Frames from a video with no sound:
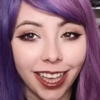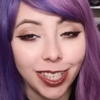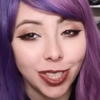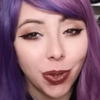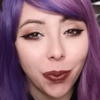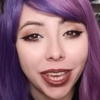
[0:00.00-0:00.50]

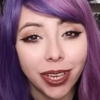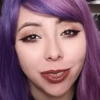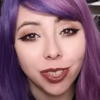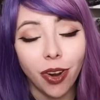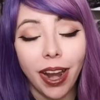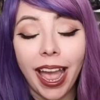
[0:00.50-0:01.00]
So
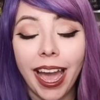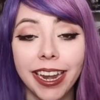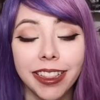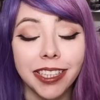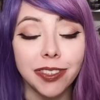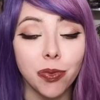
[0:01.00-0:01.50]
Killstar
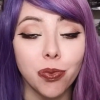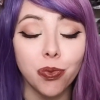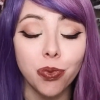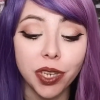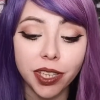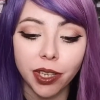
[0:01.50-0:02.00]
had this
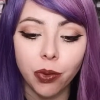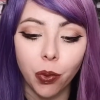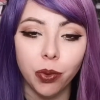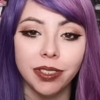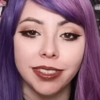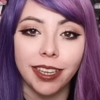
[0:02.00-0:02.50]
really
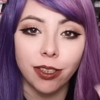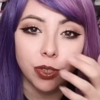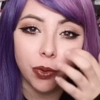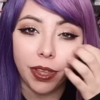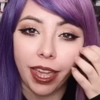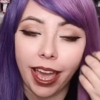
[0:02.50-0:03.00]
cool sale.
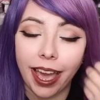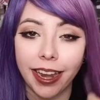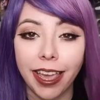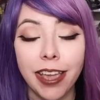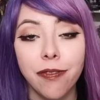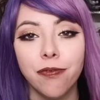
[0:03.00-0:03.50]
So they
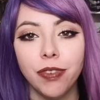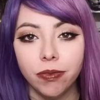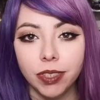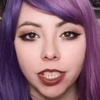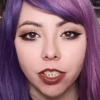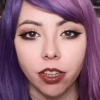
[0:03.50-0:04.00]
had a
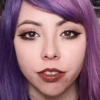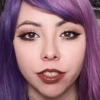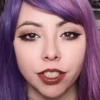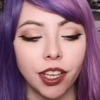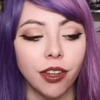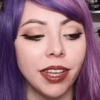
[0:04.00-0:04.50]
$15
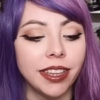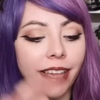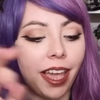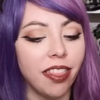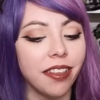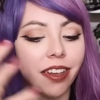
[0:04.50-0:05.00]
sale and they
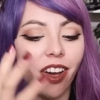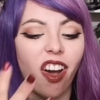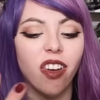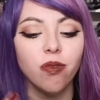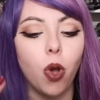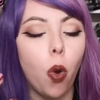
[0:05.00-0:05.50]
had like
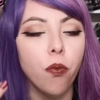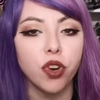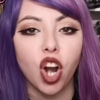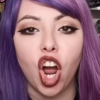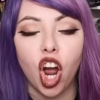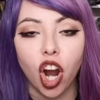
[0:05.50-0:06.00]
over
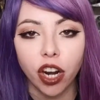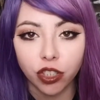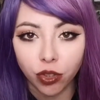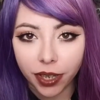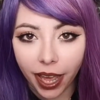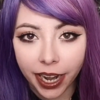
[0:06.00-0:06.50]
a
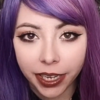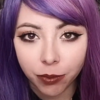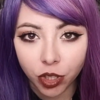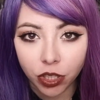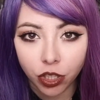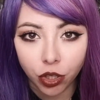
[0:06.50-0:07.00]
hundred
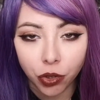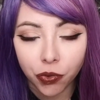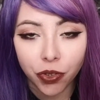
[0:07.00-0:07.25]
items to choose